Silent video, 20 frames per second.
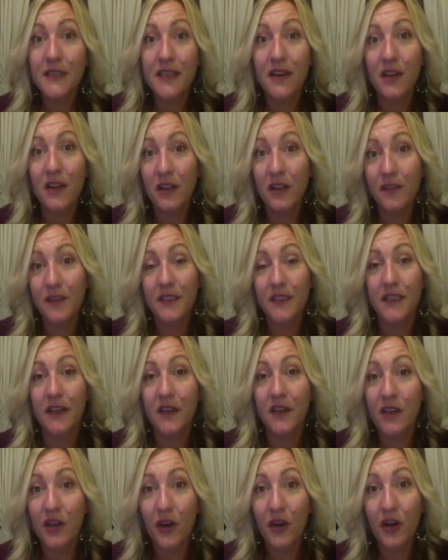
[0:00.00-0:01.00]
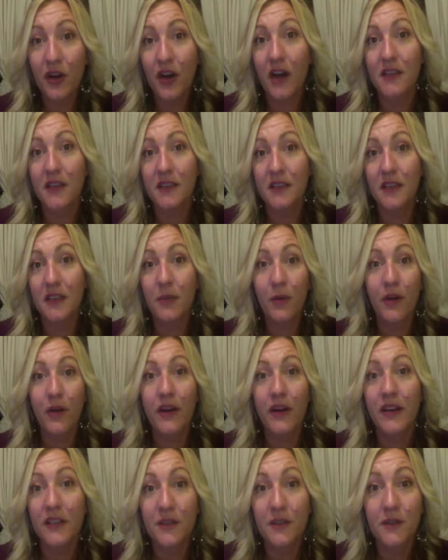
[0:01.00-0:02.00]
then all of a sudden your costs on the
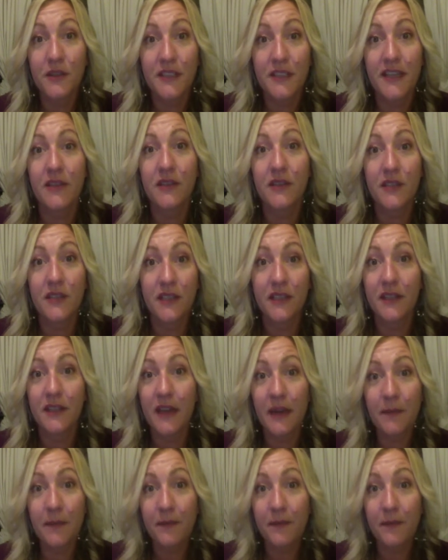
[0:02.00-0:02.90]
product goes down to